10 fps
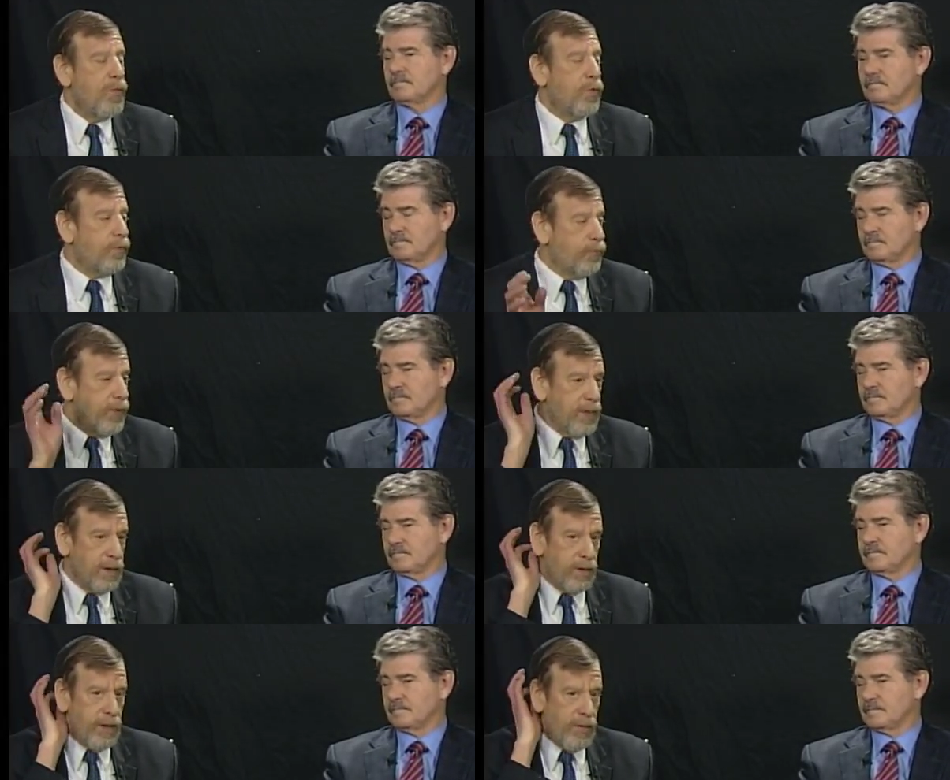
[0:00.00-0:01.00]
Speaker 1: were free
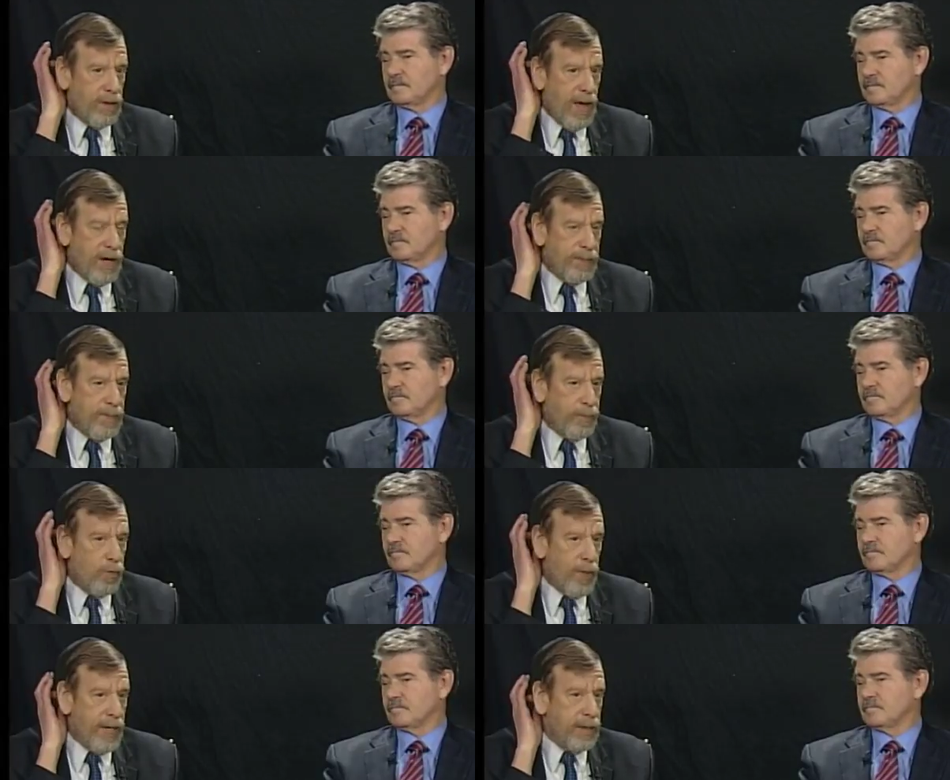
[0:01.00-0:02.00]
and clear. A lot of
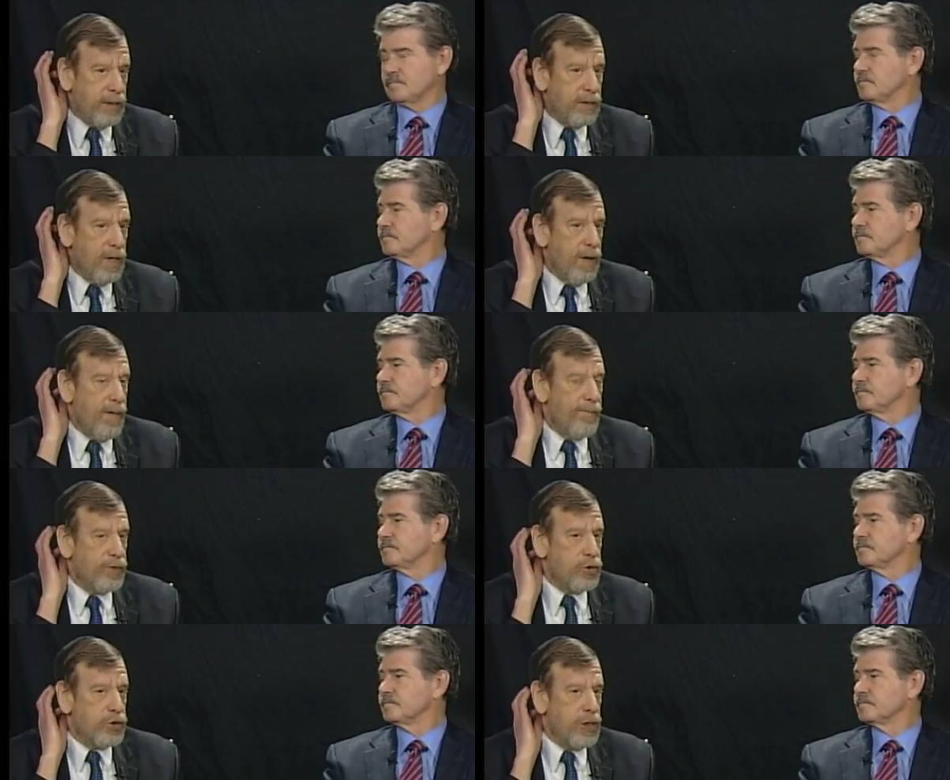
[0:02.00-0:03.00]
people waited
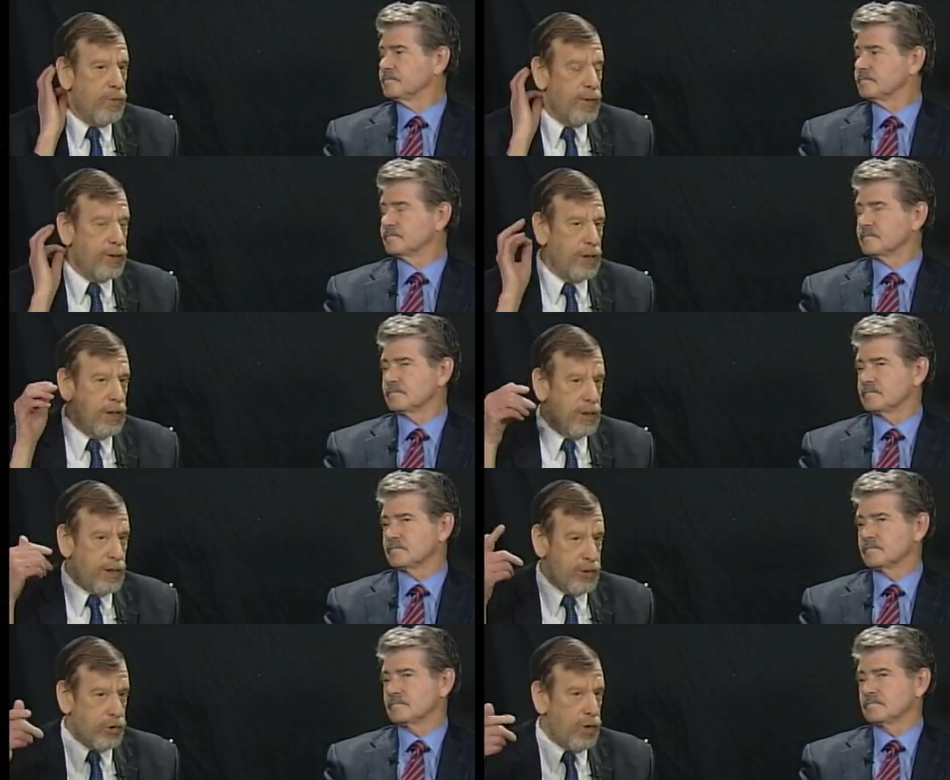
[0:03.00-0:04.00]
to see what the
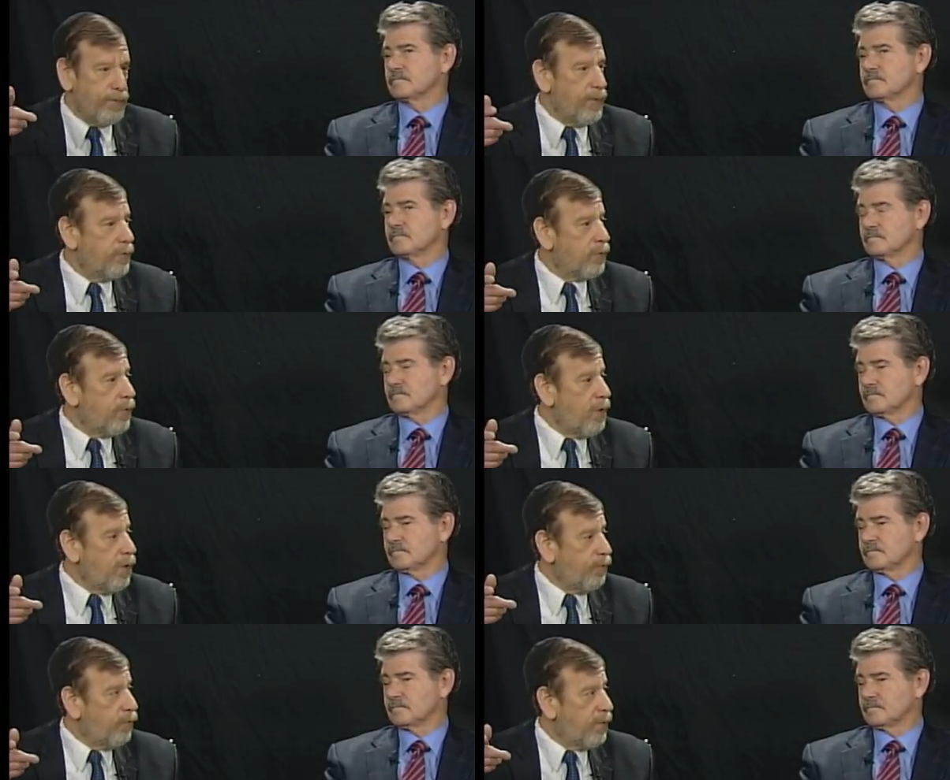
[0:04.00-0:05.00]
dust off of the
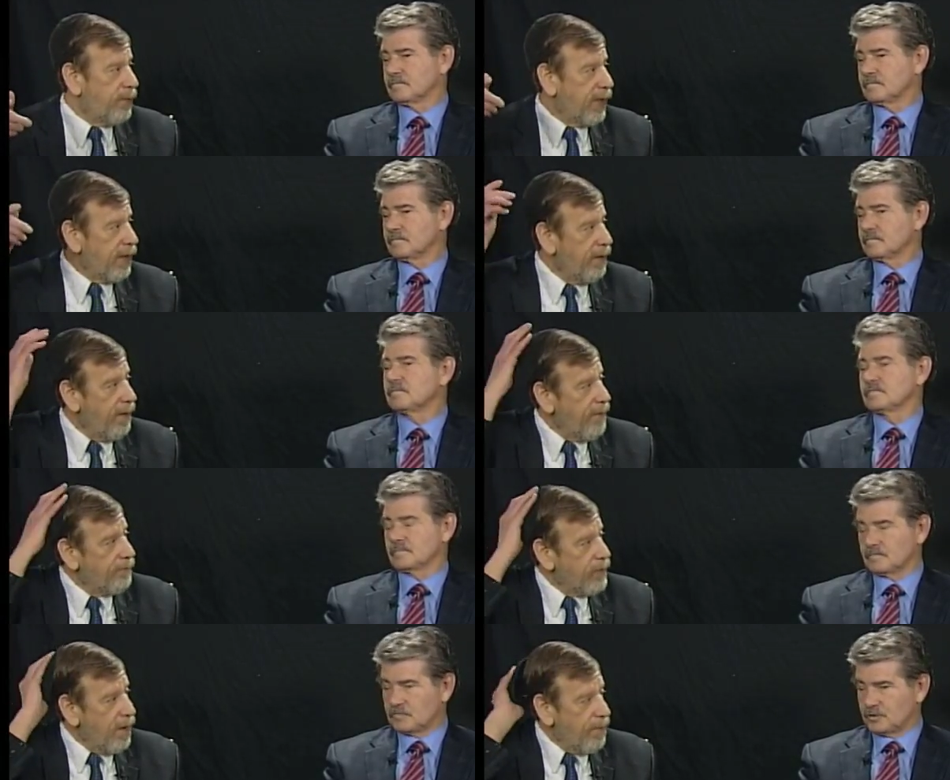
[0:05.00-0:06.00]
runoff would be,
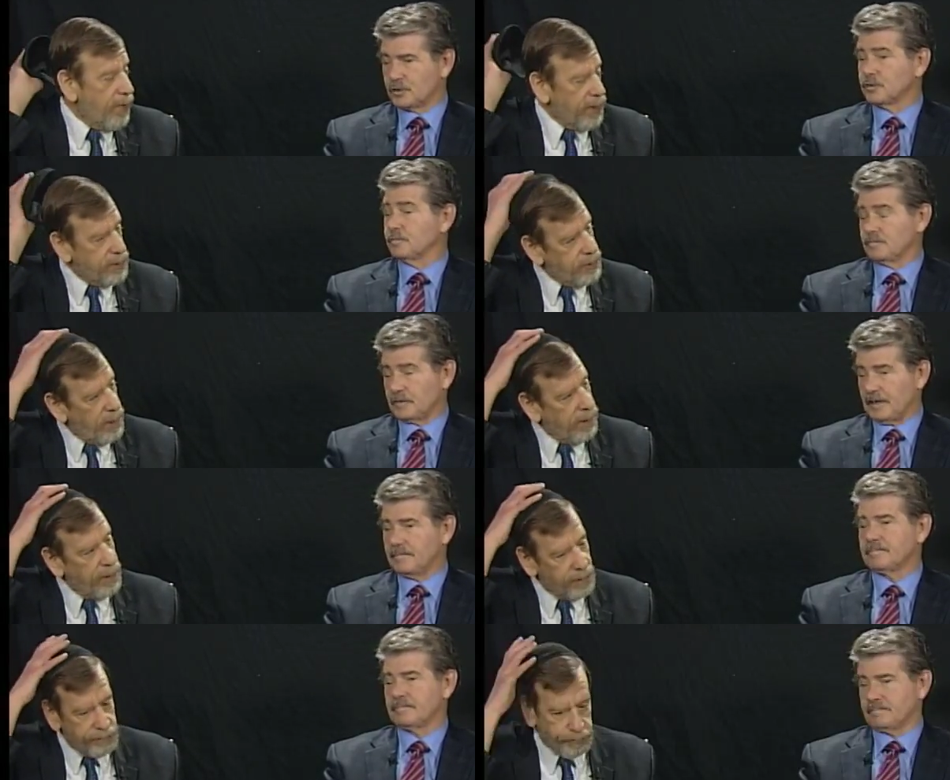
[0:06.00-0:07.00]
sure. but
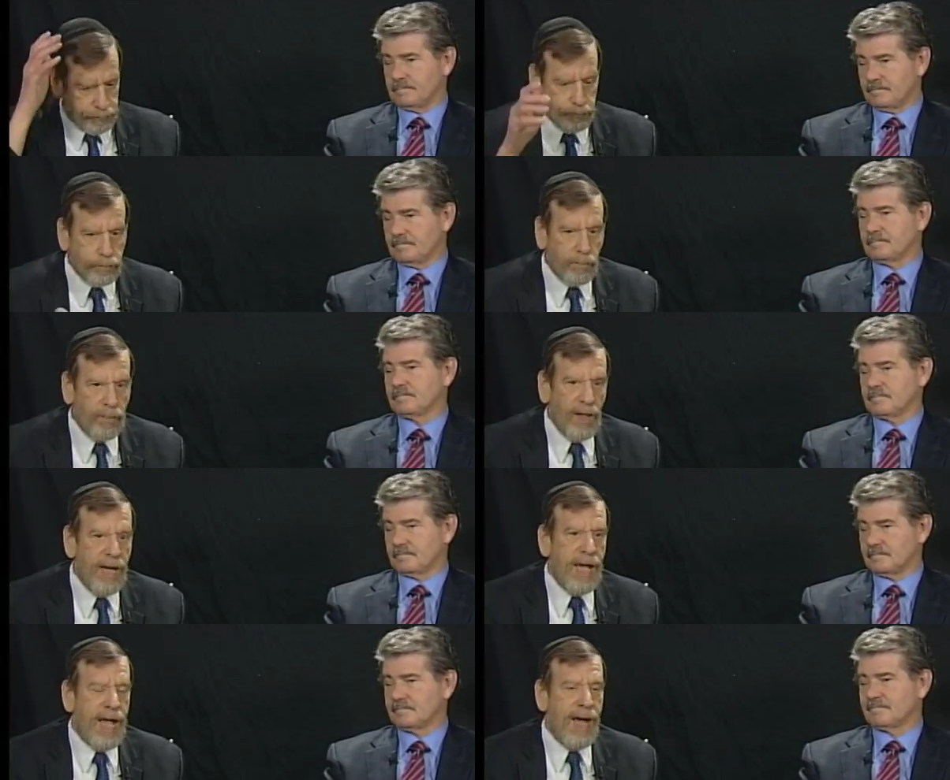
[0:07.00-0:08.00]
um,
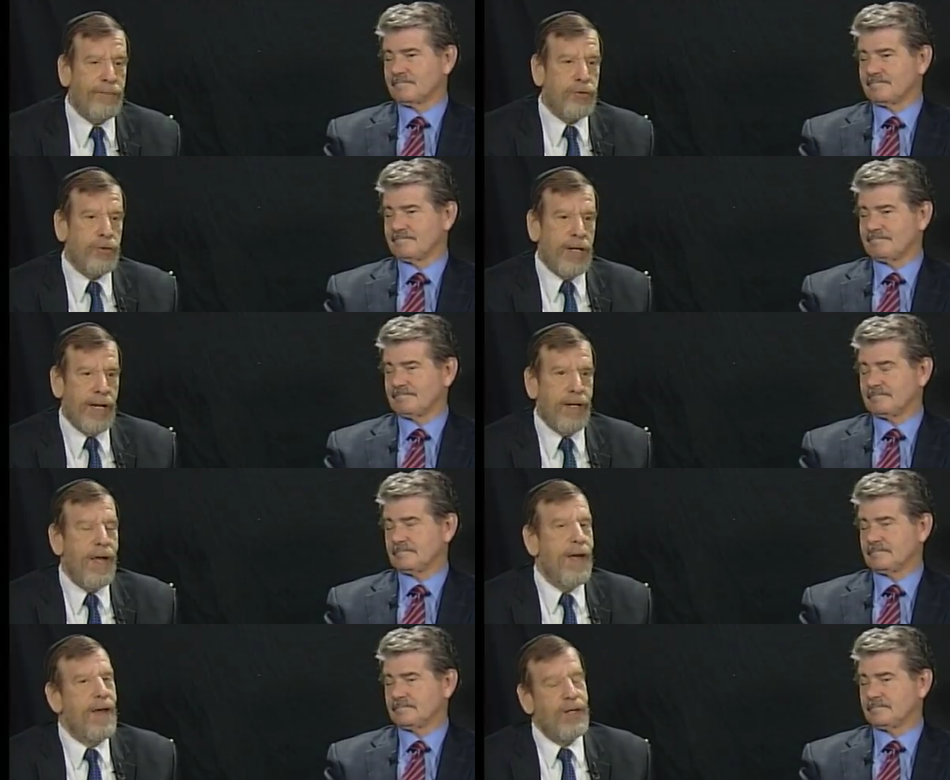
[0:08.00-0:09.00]
after that,
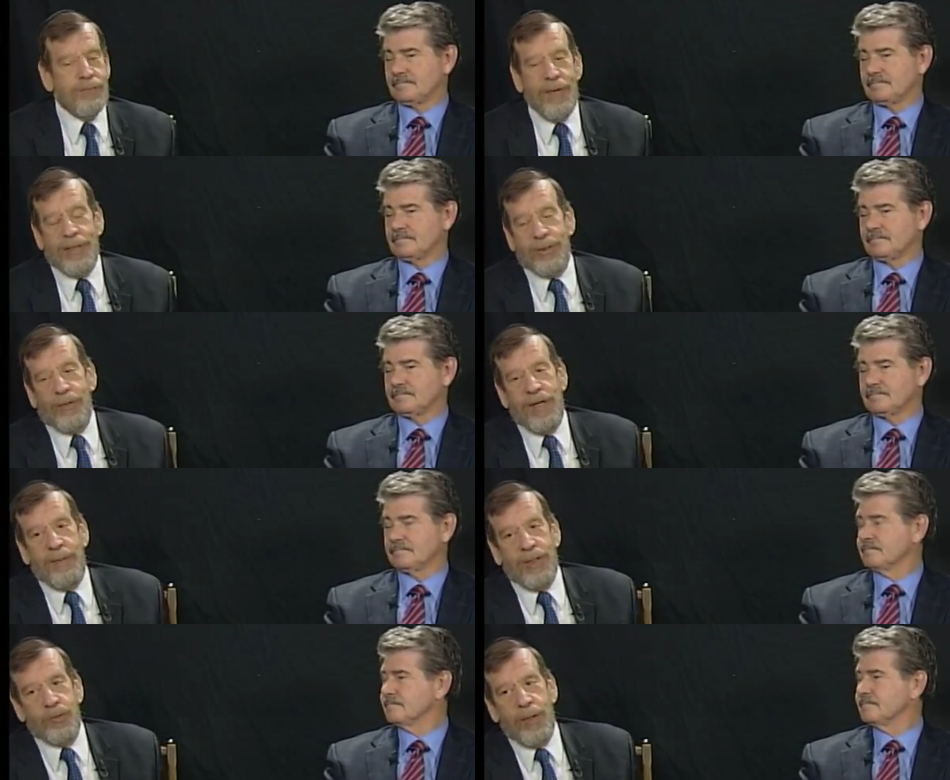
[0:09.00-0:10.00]
it's funny
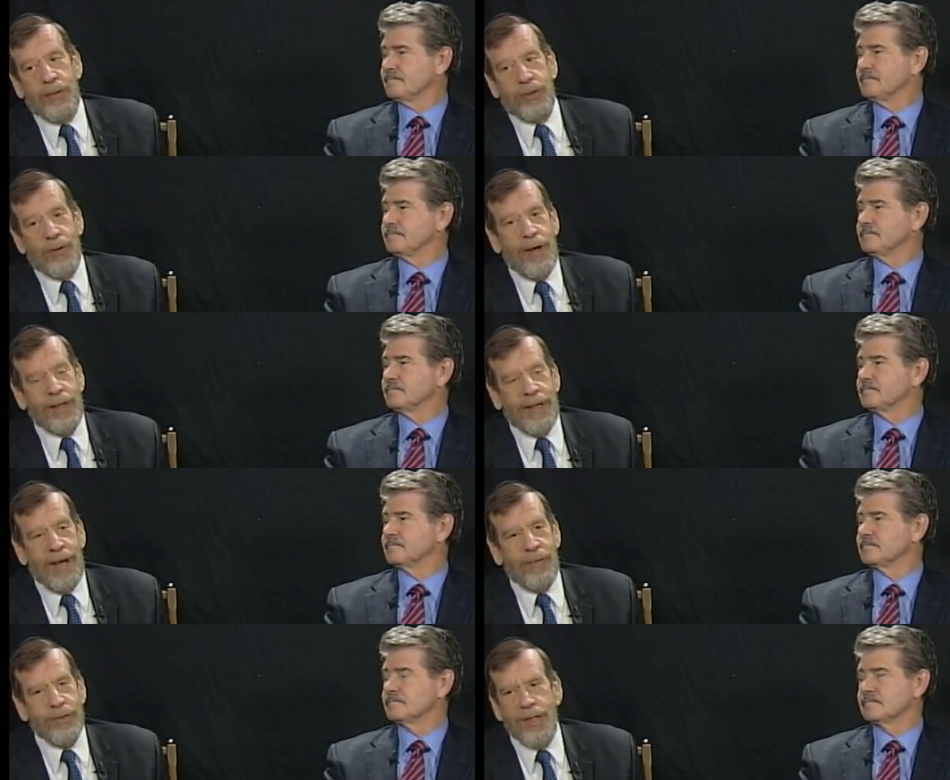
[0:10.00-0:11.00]
because we were talking.
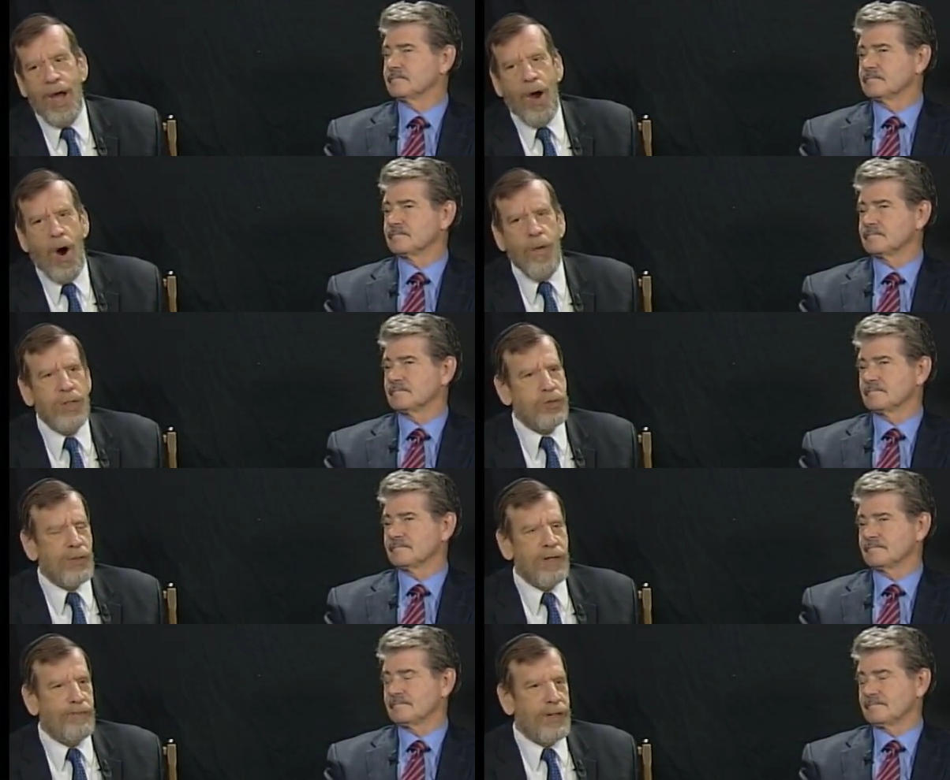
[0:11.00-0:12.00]
I was always
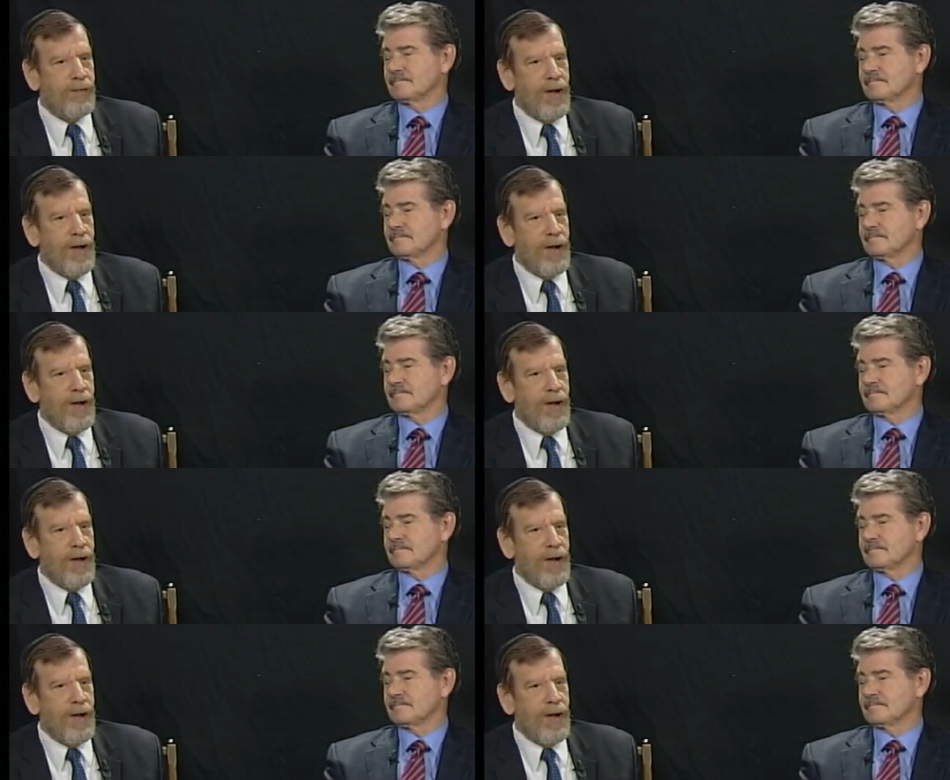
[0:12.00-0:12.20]
trying to figure